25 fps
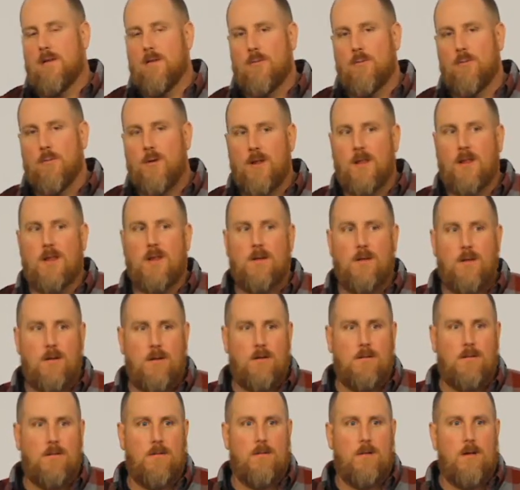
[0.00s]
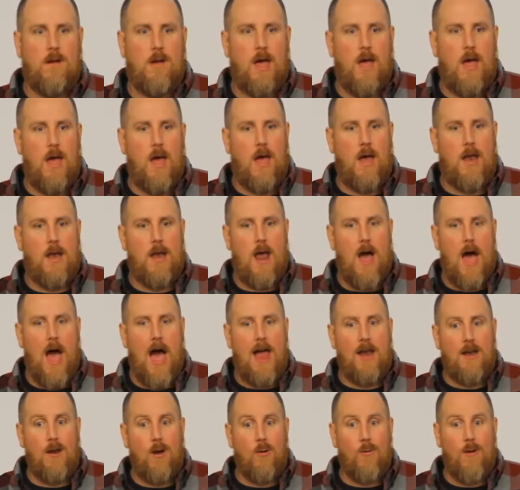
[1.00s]
Really, you do. And
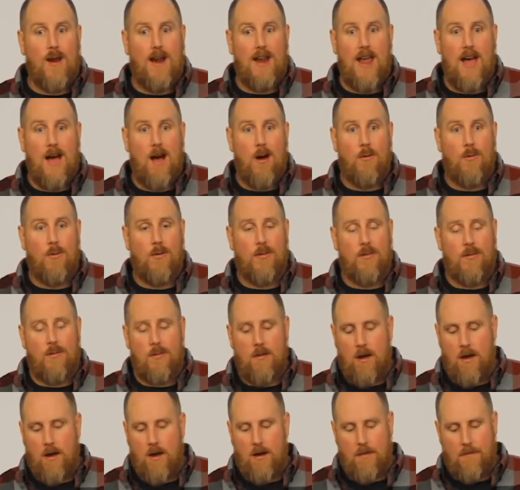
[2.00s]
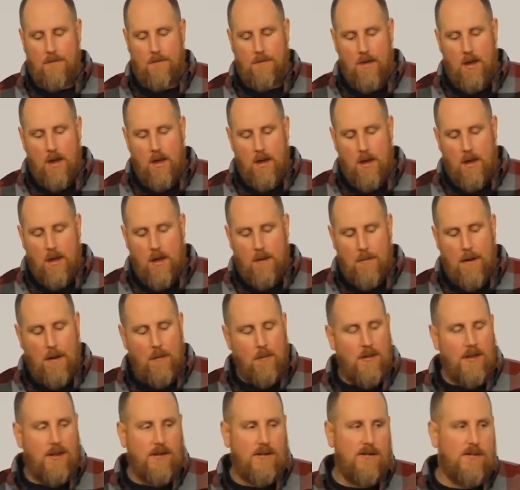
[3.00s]
I know right now with my
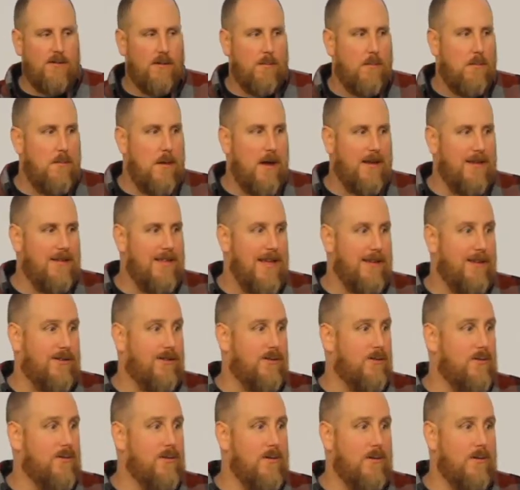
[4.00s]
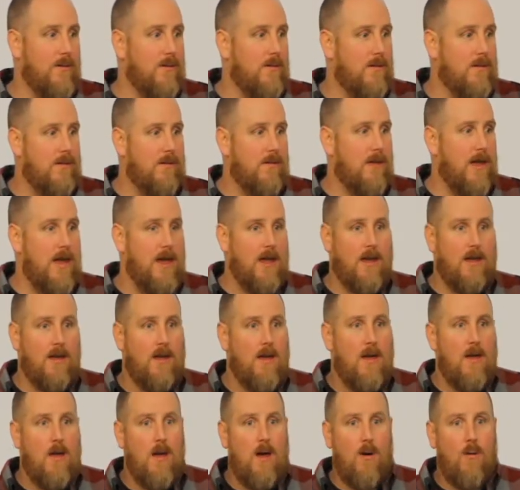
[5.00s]
relationship with Becca, that's true.
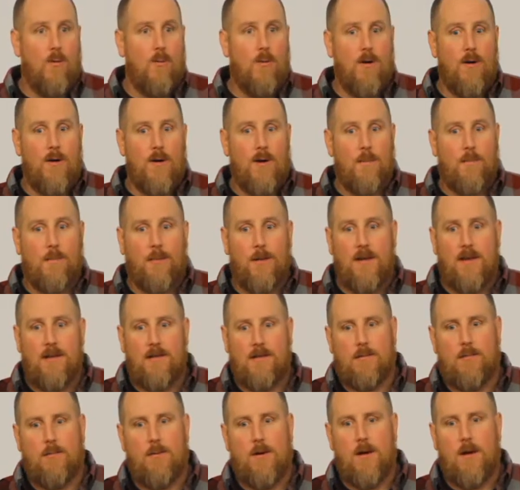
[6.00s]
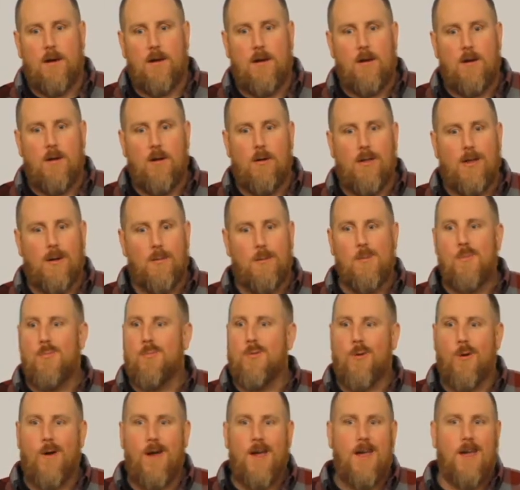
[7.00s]
we're in a place where, we
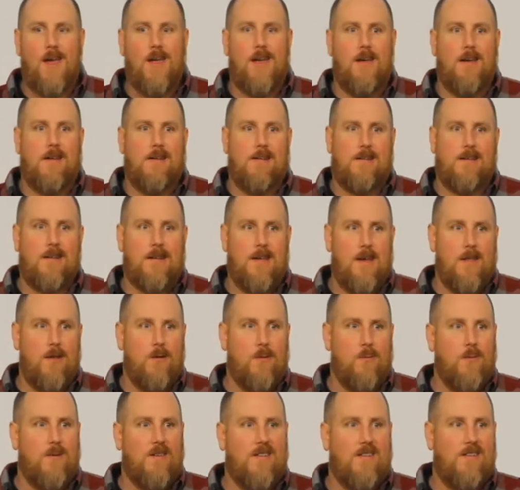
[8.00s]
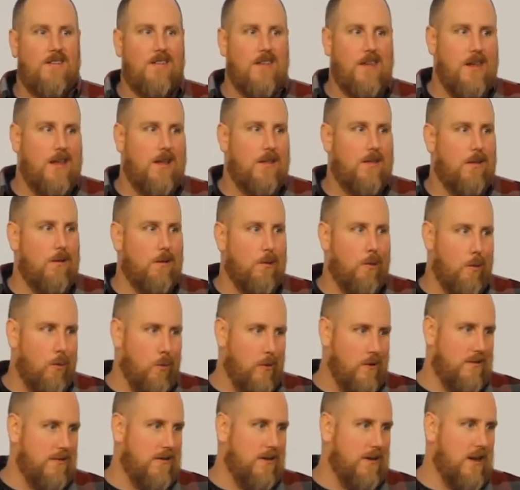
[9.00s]
pray together and we seek the
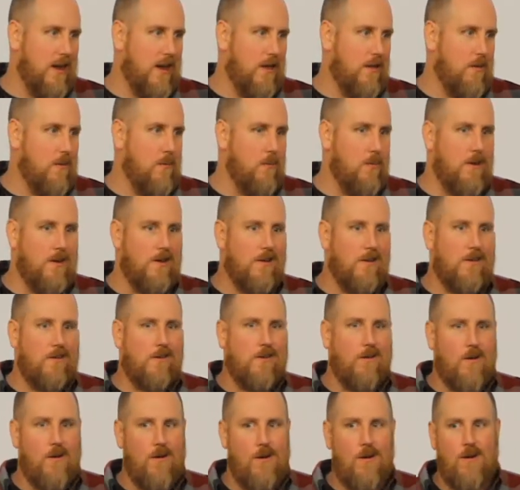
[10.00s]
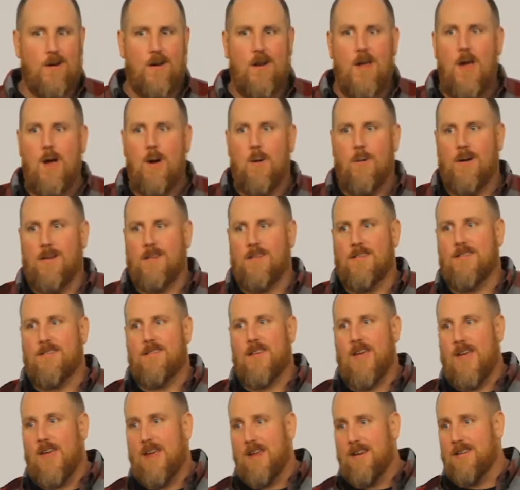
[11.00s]
Lord together and we discern what he's
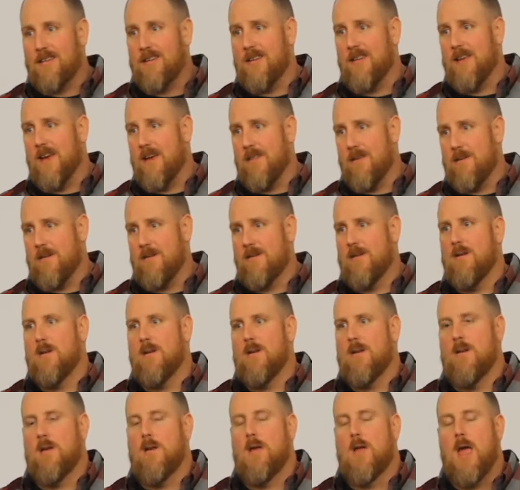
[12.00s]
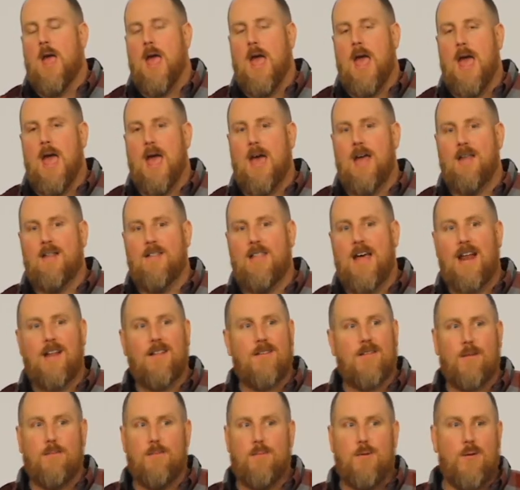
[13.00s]
saying together. And that
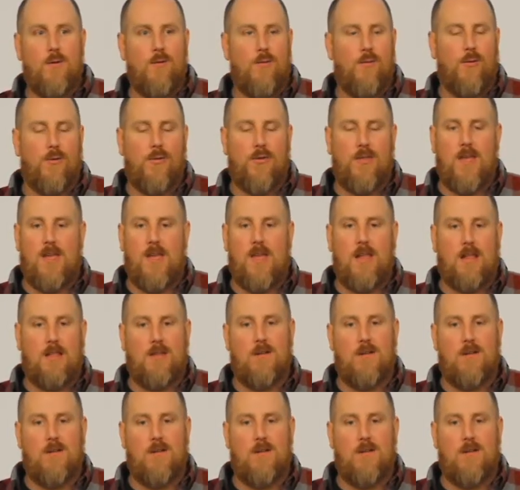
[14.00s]
is a beautiful thing.